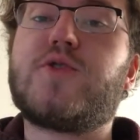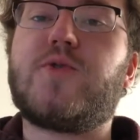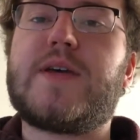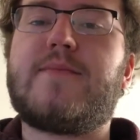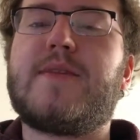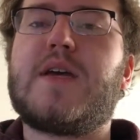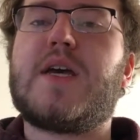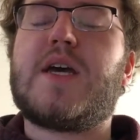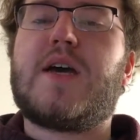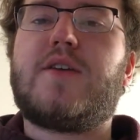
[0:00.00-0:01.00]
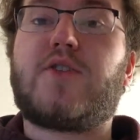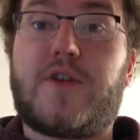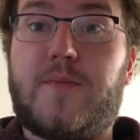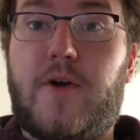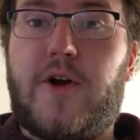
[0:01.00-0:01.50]
him
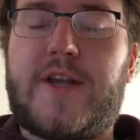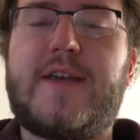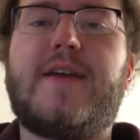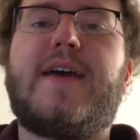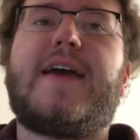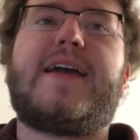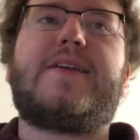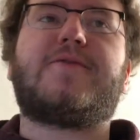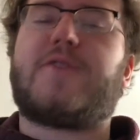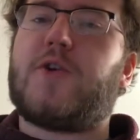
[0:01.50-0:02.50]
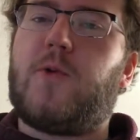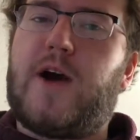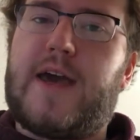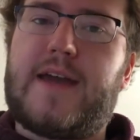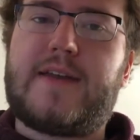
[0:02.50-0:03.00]
during the party, and he was very
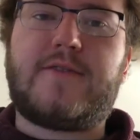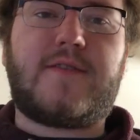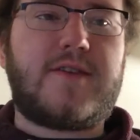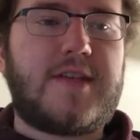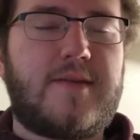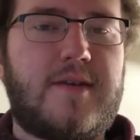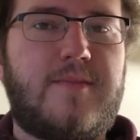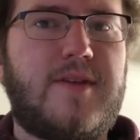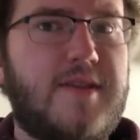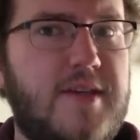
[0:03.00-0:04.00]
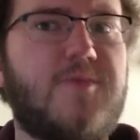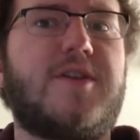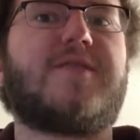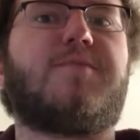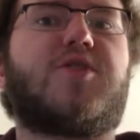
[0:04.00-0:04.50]
quiet. He was very timid. But in this one,
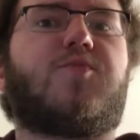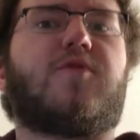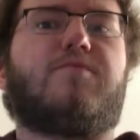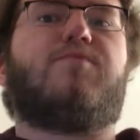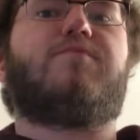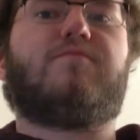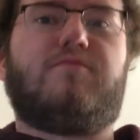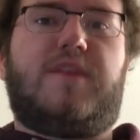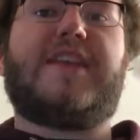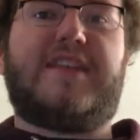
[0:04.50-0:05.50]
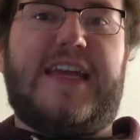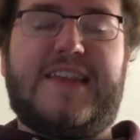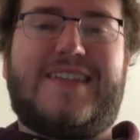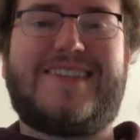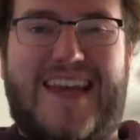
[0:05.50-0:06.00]
he's much more in
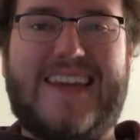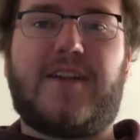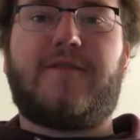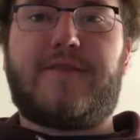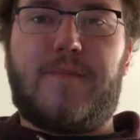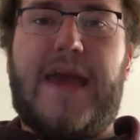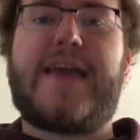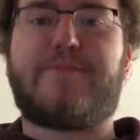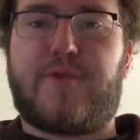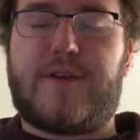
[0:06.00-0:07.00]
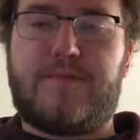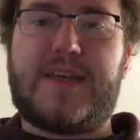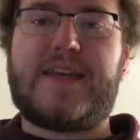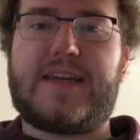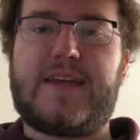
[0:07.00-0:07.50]
the setting of the paper and
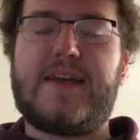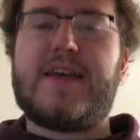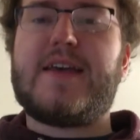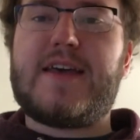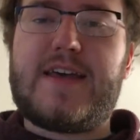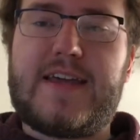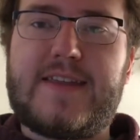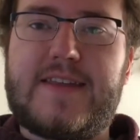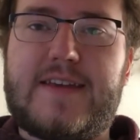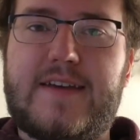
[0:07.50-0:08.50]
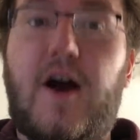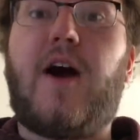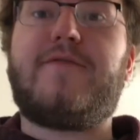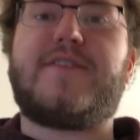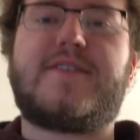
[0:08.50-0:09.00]
being in the
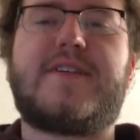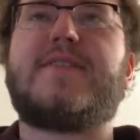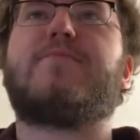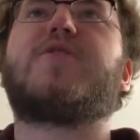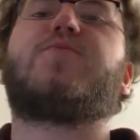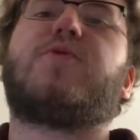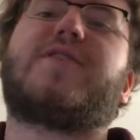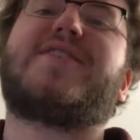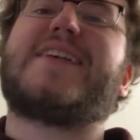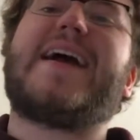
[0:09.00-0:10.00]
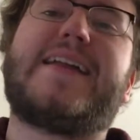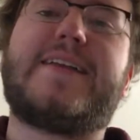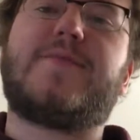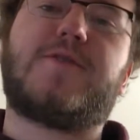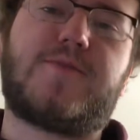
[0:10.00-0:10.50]
office. He's much more excited.
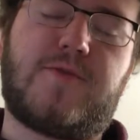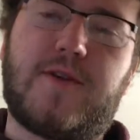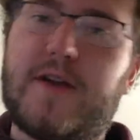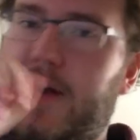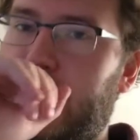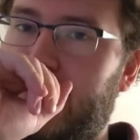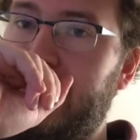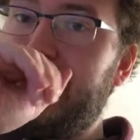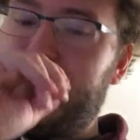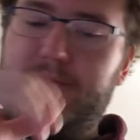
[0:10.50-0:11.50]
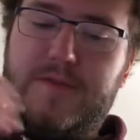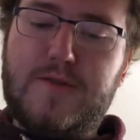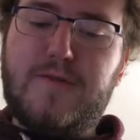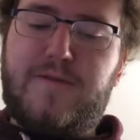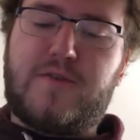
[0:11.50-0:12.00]
He's much more
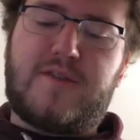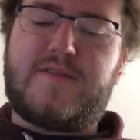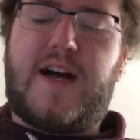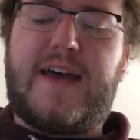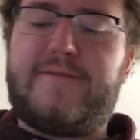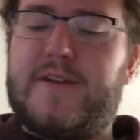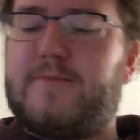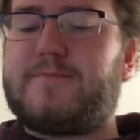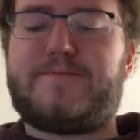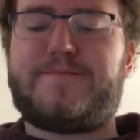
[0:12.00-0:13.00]
full of life and